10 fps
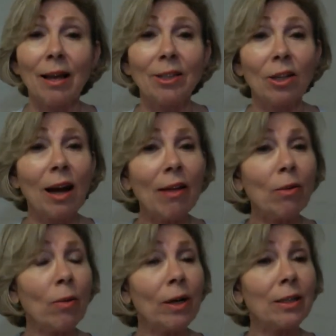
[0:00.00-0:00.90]
So in
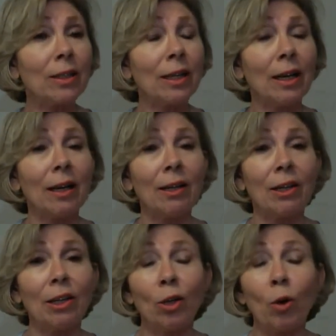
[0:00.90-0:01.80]
other words,
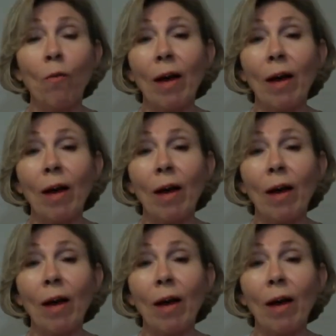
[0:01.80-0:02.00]
your